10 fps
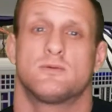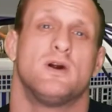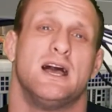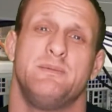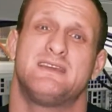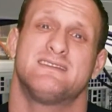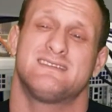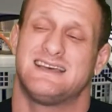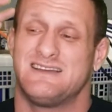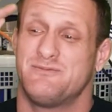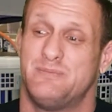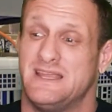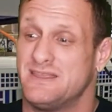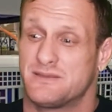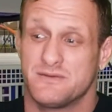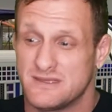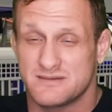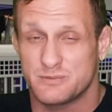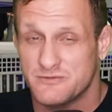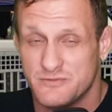Why? Because I've been through
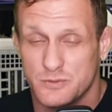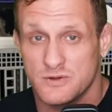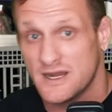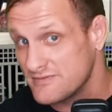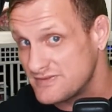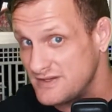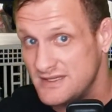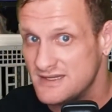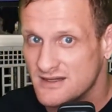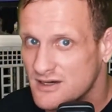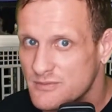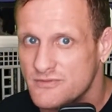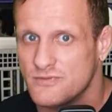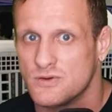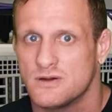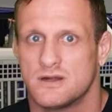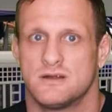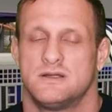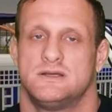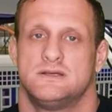this before. I've seen it all before.